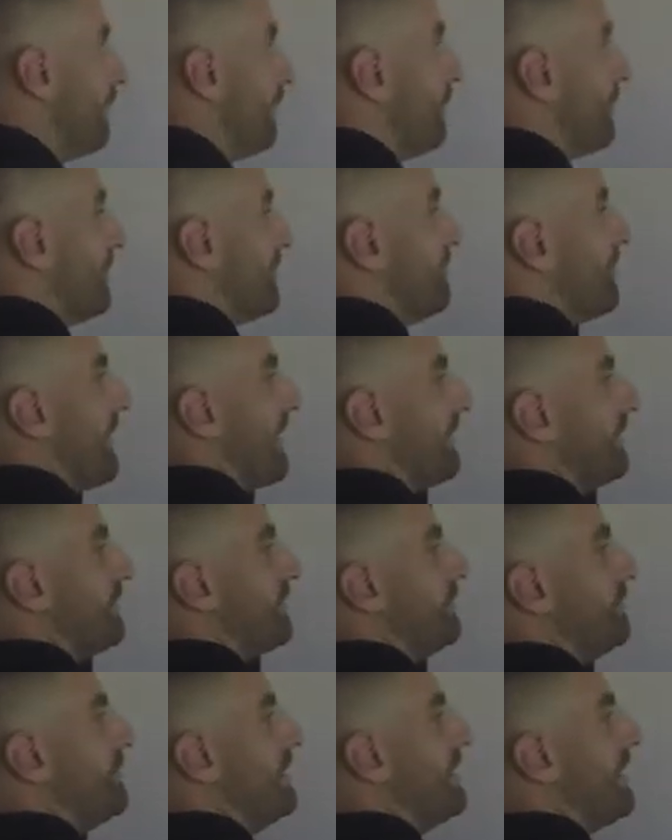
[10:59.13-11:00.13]
with respect
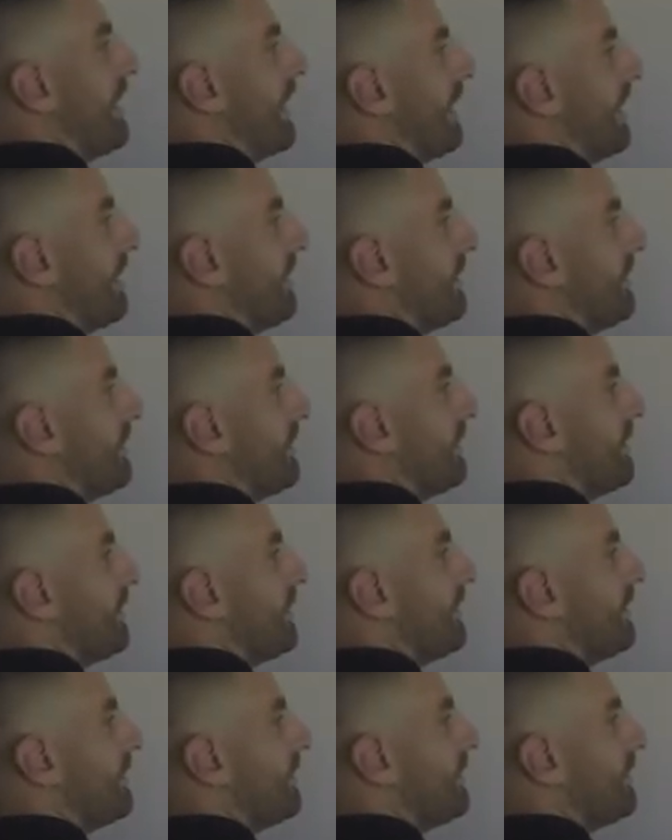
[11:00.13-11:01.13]
to b hat.
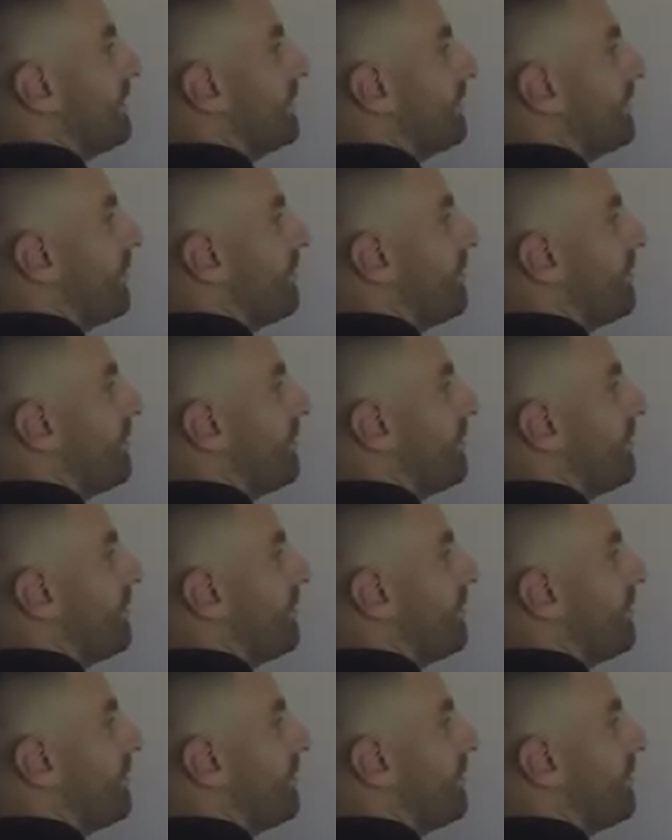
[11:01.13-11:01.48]
So